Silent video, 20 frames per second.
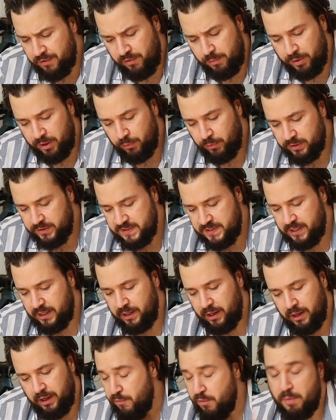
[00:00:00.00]
Everybody wants
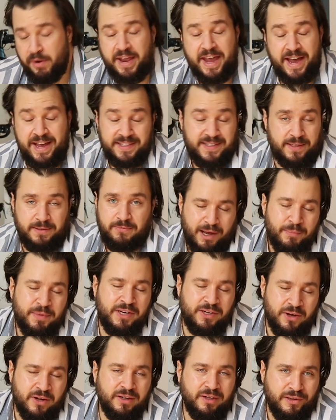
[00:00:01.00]
it. Everybody has it. I
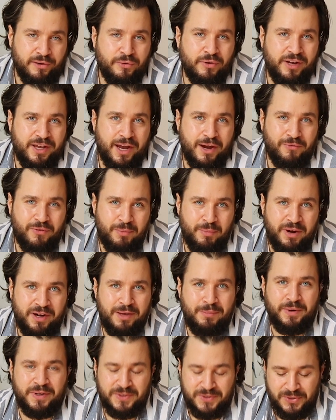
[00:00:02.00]
mean, not literally
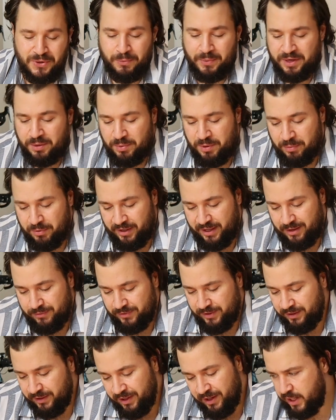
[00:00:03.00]
everybody, but so many people
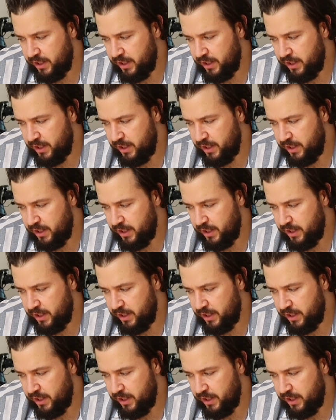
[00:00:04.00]
have it.